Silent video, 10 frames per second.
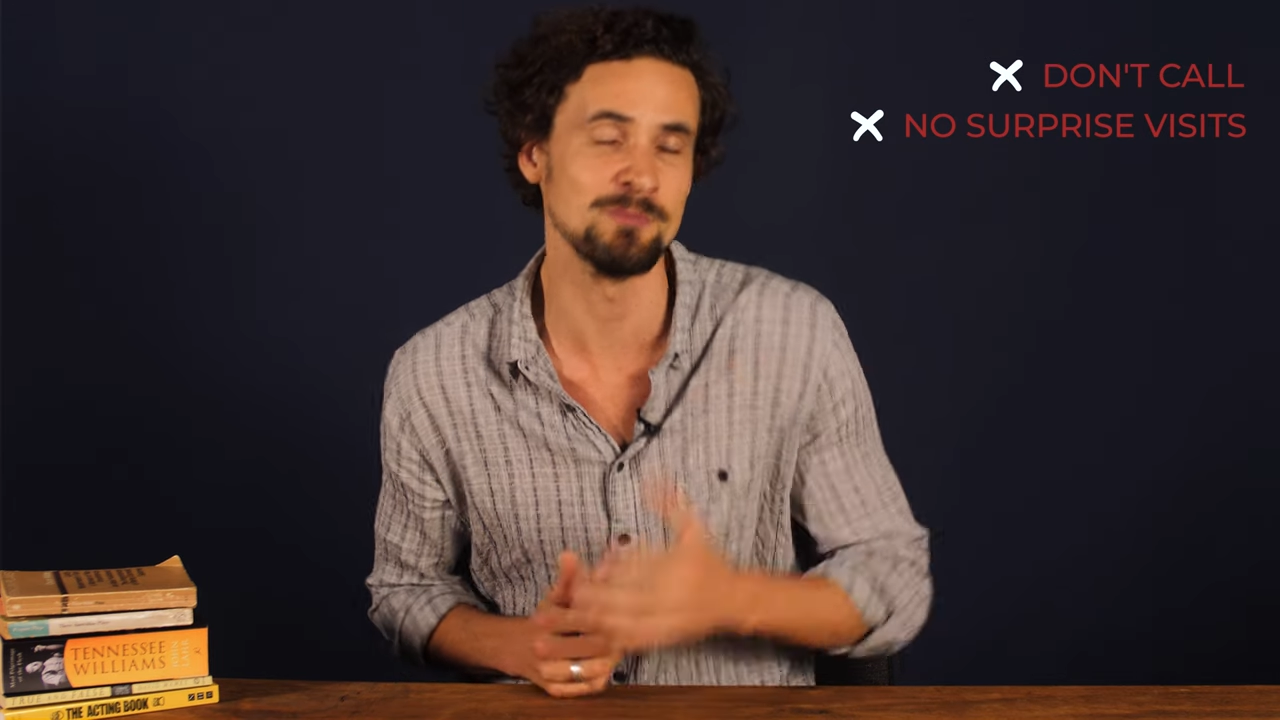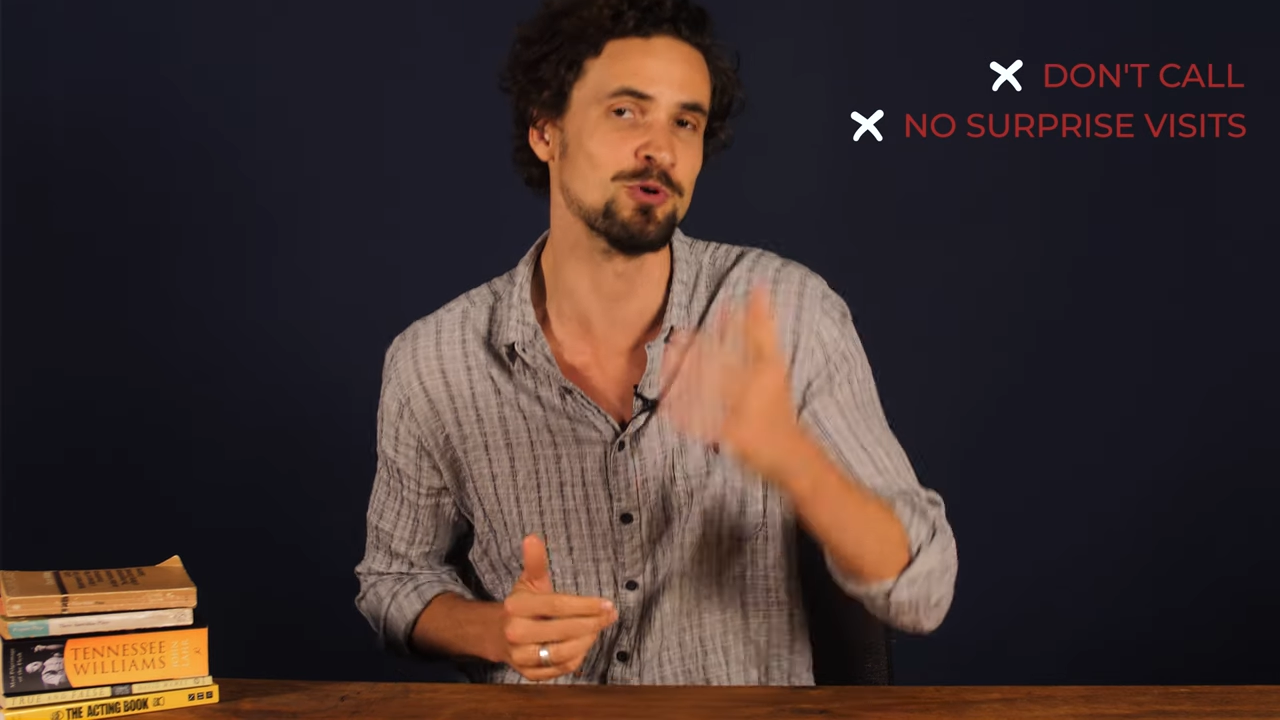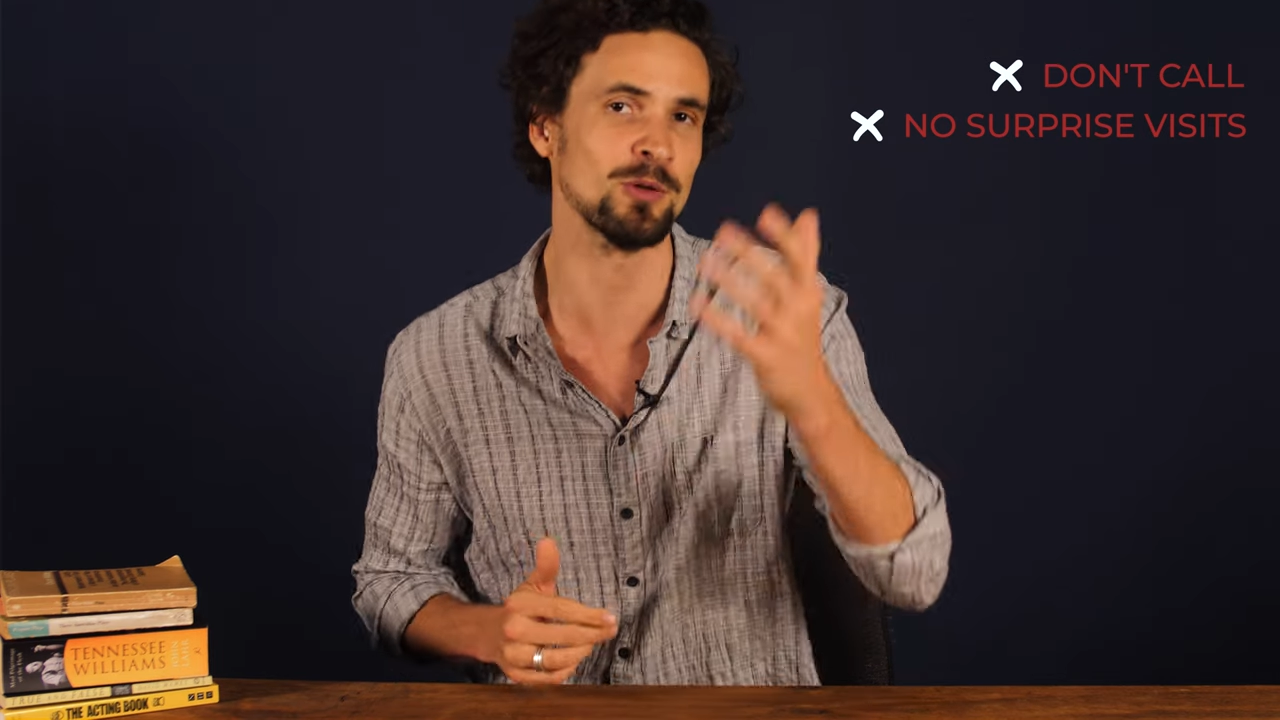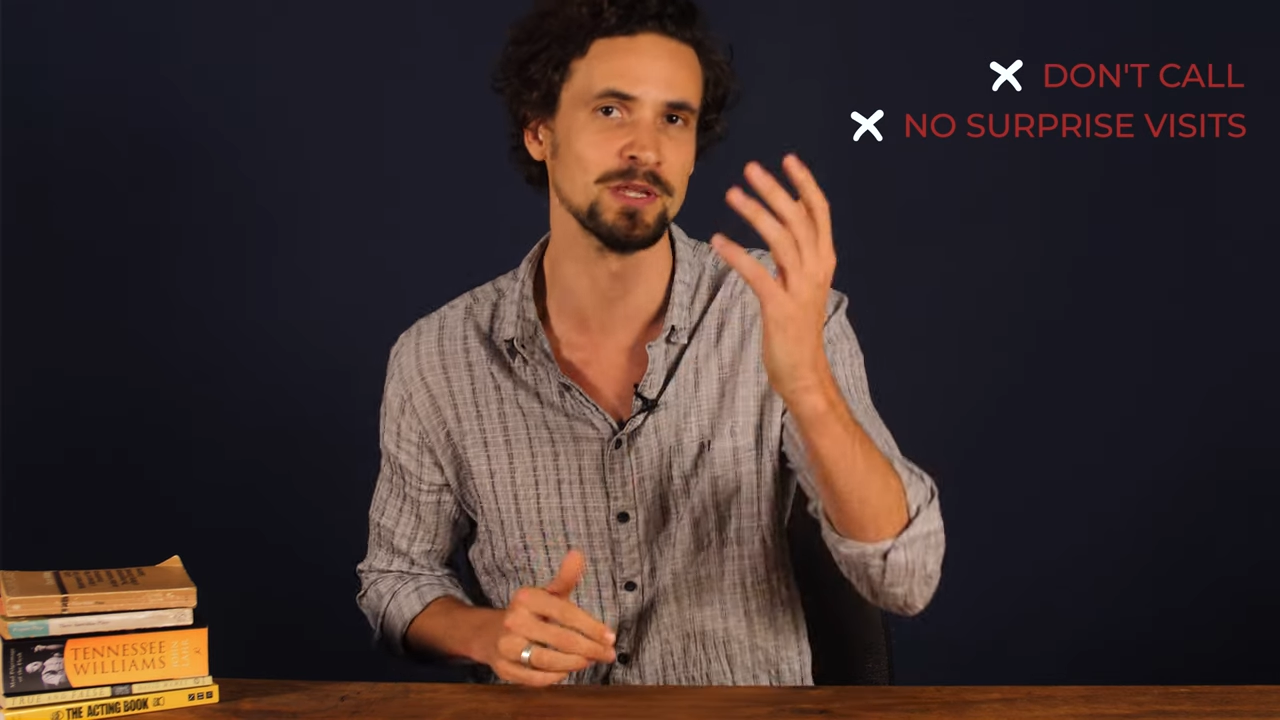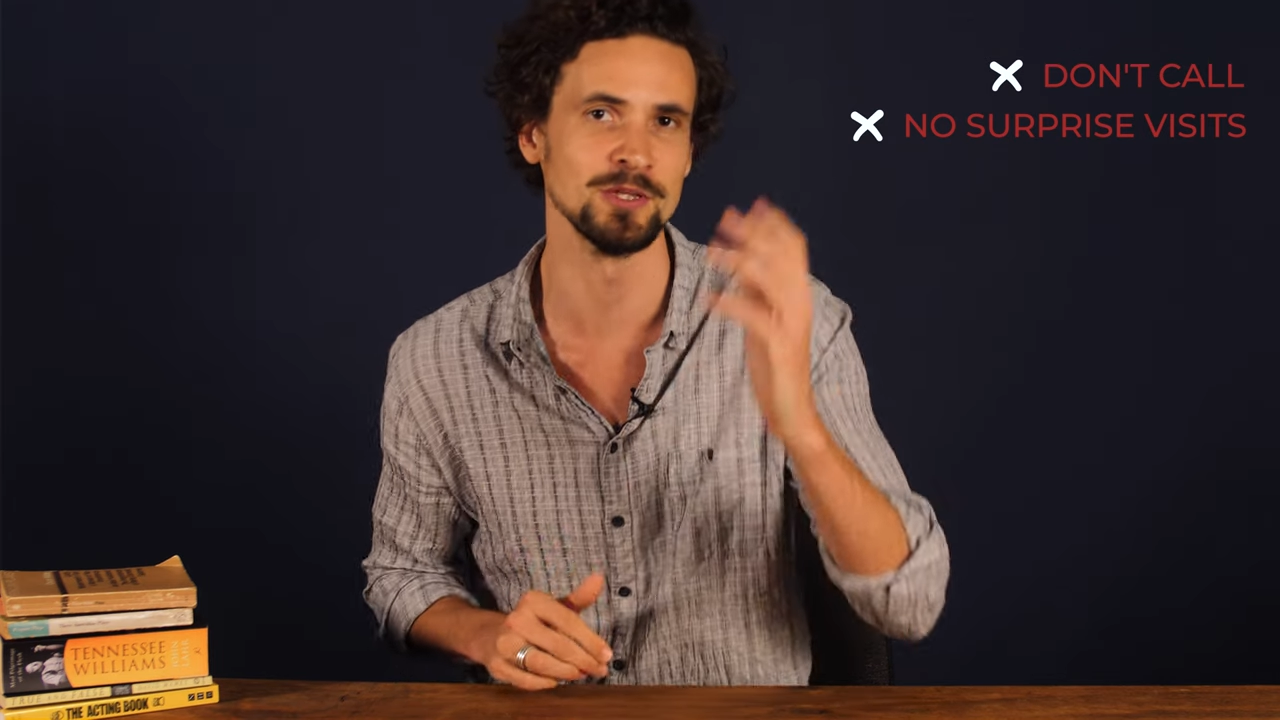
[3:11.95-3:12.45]
and
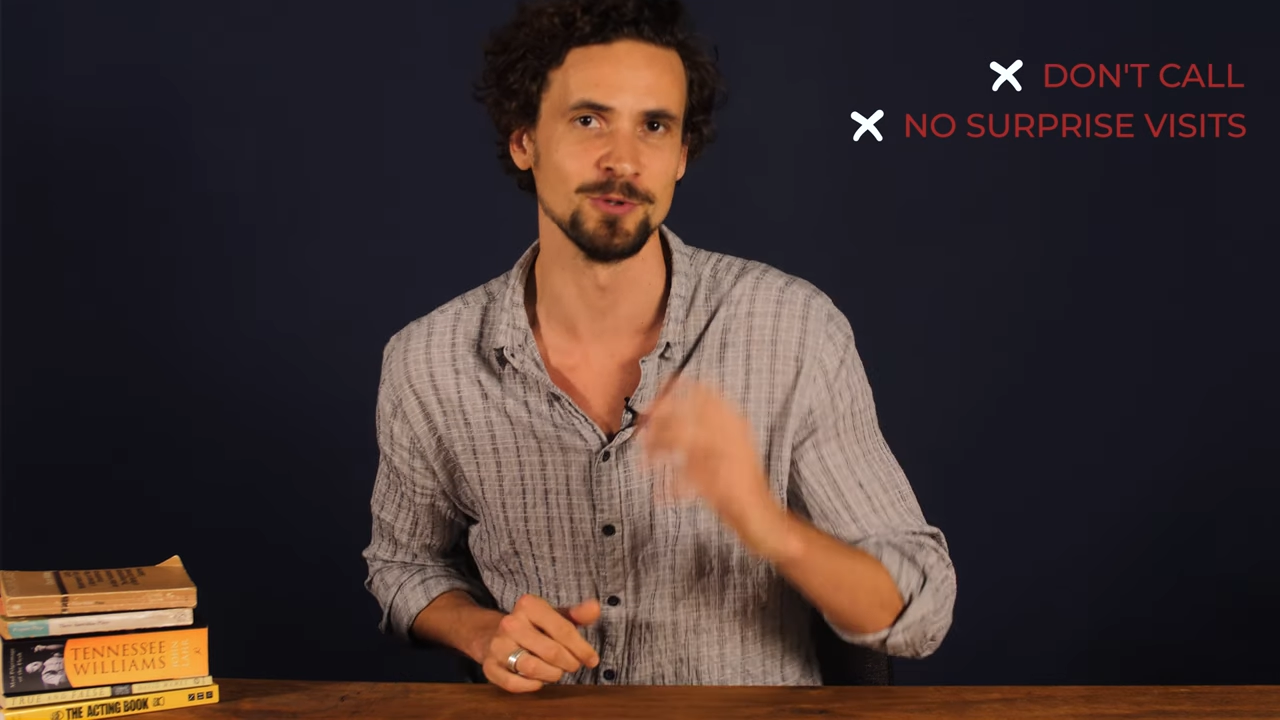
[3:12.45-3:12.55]
probably